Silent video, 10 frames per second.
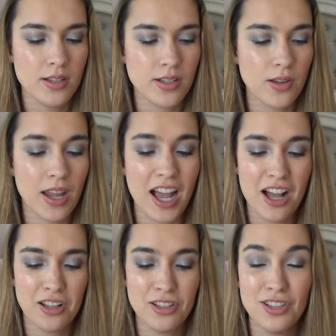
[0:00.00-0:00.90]
So yeah,
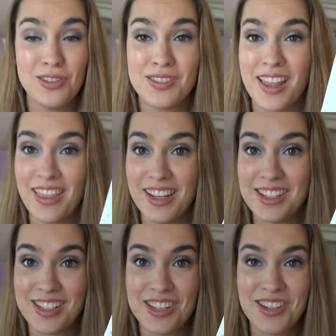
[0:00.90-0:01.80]
I'll use
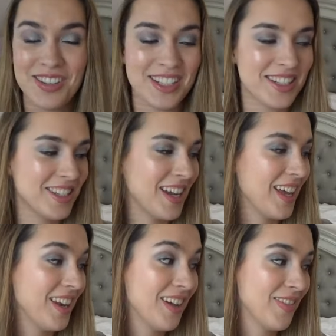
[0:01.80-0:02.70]
these two
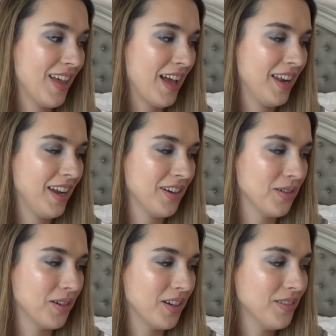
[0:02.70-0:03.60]
instead of that
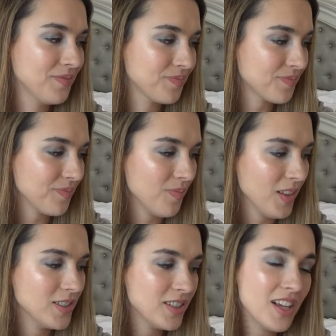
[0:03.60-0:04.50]
hair oil.
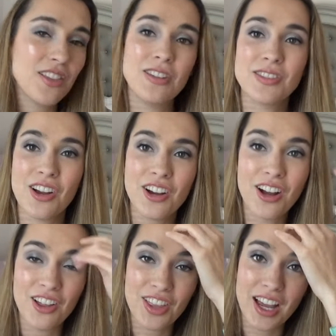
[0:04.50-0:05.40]
So yeah, those are
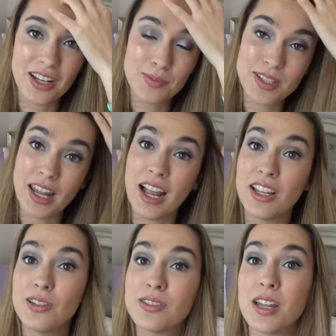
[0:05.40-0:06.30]
all the items that I
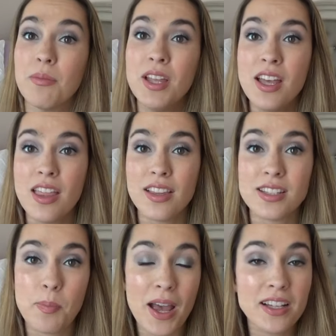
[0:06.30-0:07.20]
used up
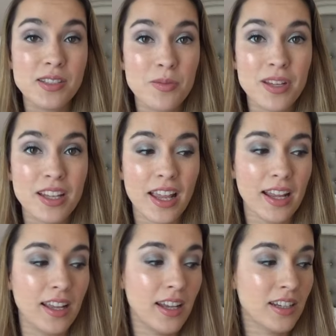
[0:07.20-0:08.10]
this past
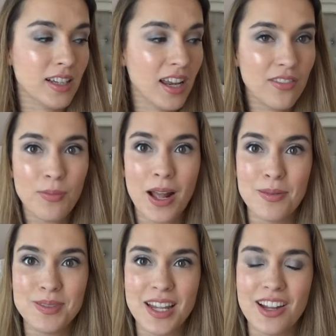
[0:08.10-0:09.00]
week and kind of my
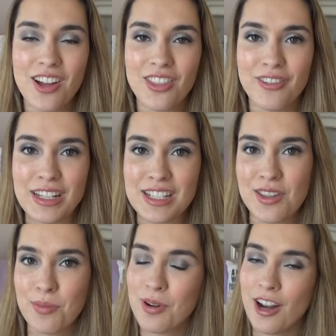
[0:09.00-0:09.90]
update on the rest
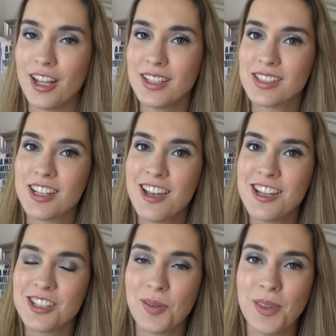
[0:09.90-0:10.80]
of the products.
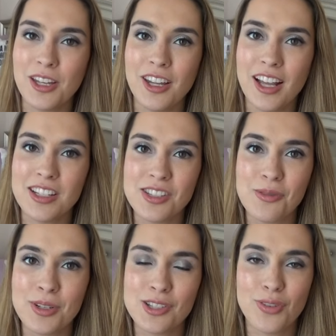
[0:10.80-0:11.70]
So thank you guys
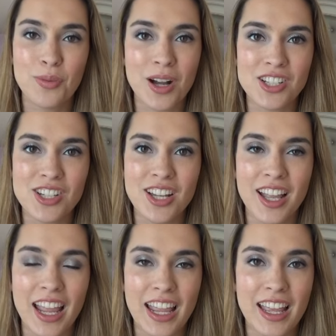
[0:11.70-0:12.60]
so much for
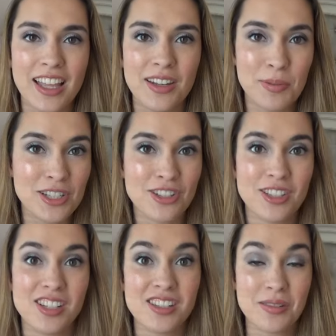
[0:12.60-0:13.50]
watching and be
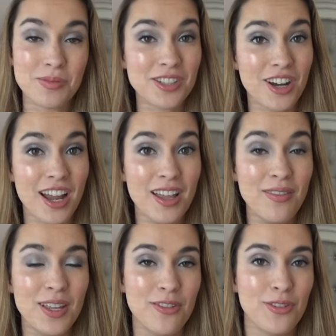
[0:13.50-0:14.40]
sure to
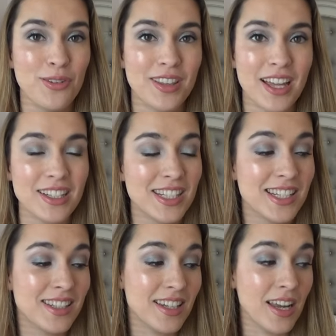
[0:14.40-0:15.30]
subscribe if you would like
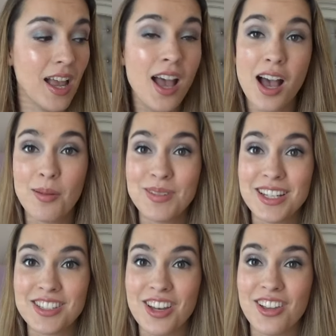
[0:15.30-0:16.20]
to see
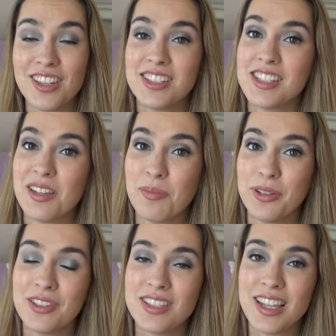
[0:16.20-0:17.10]
updates on these
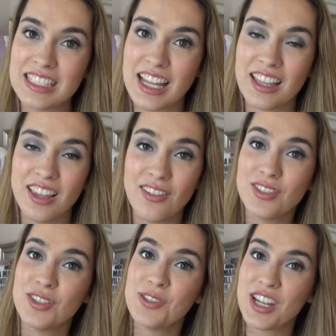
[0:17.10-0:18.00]
samples and I'd
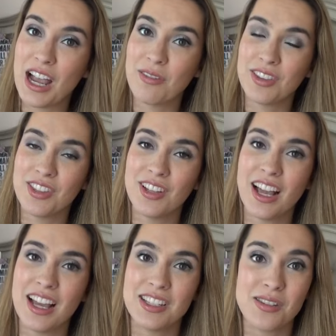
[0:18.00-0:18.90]
love to chat with you
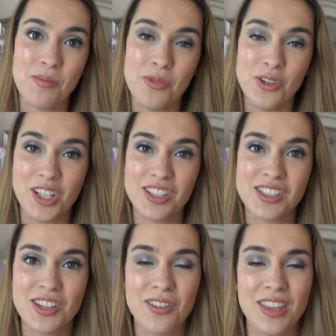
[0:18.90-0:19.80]
guys more.
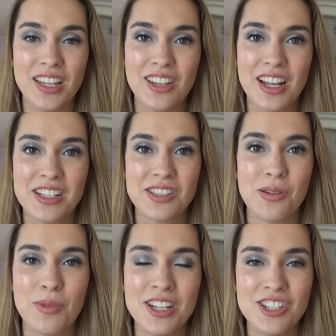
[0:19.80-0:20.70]
So thank you guys
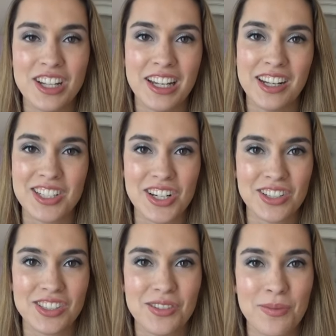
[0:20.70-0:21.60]
so much and I'll
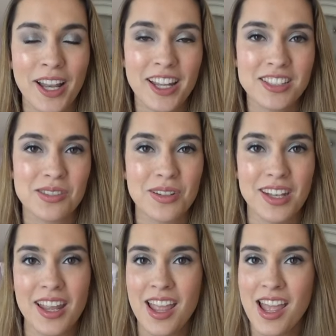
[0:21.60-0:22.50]
talk to you in my next one.